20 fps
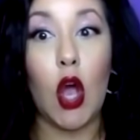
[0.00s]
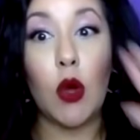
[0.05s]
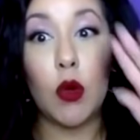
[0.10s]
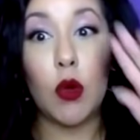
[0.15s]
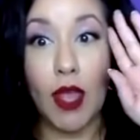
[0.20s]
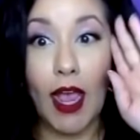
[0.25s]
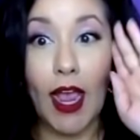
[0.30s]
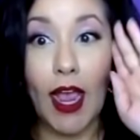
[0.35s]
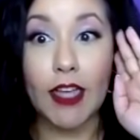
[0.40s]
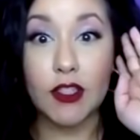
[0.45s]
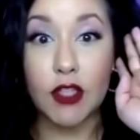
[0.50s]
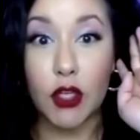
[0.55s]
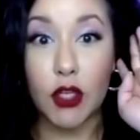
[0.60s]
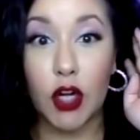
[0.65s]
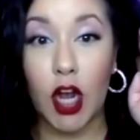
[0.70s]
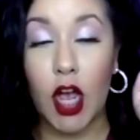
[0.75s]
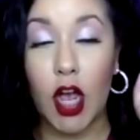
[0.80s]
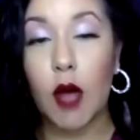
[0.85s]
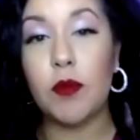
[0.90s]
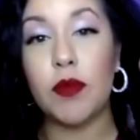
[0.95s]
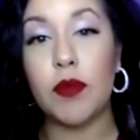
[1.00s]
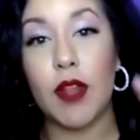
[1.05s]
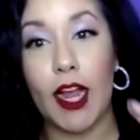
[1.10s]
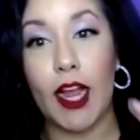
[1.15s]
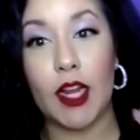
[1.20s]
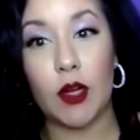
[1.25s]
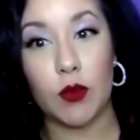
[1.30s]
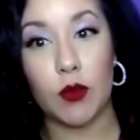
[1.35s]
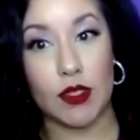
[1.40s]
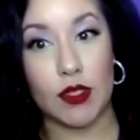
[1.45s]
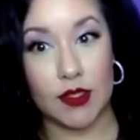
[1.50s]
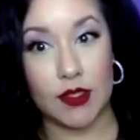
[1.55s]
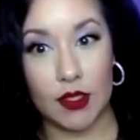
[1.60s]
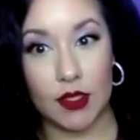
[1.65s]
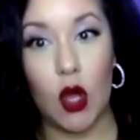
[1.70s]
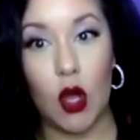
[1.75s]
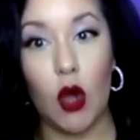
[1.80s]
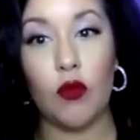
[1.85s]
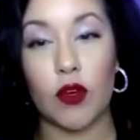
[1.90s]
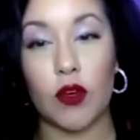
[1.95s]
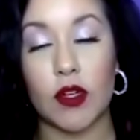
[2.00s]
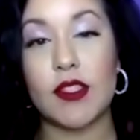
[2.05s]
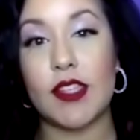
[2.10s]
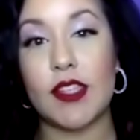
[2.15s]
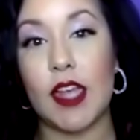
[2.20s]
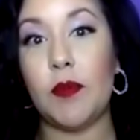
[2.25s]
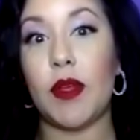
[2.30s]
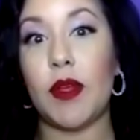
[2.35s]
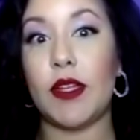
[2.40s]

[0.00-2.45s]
Okay, so your upline was overstepping